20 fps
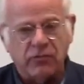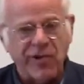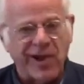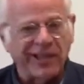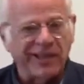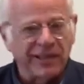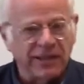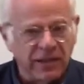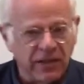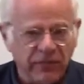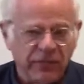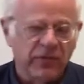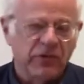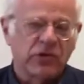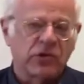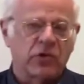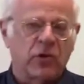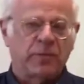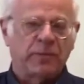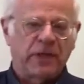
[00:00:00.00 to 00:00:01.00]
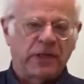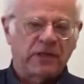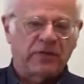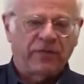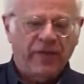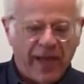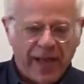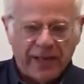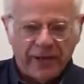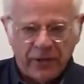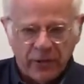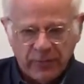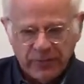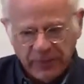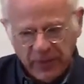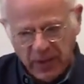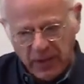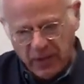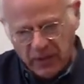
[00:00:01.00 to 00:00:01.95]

relative surplus value,